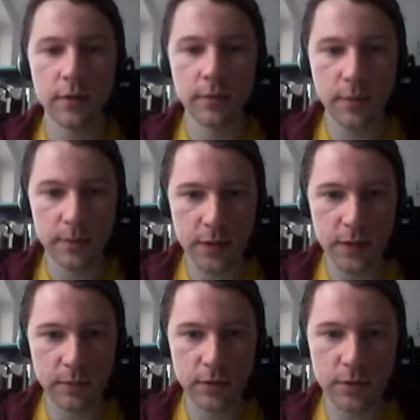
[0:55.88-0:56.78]

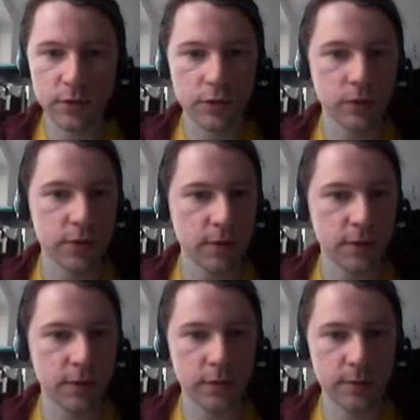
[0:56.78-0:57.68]
website wants to show
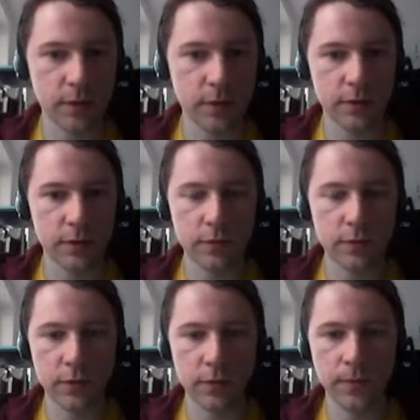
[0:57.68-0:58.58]
some advertisement to this
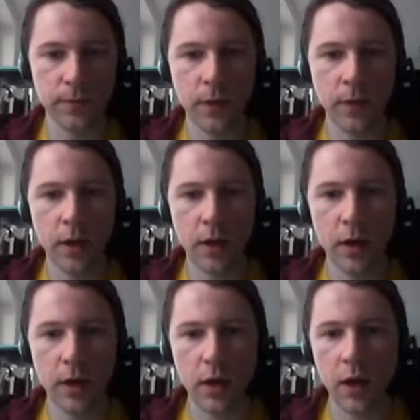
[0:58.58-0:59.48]
user,
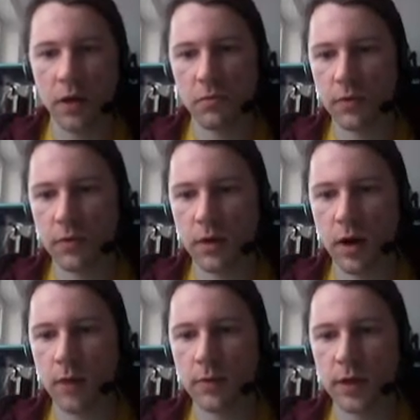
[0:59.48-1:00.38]
and
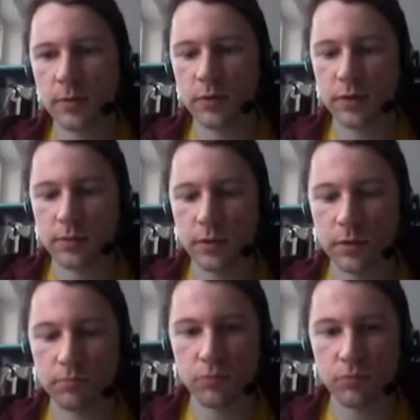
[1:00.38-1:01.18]
there are many possible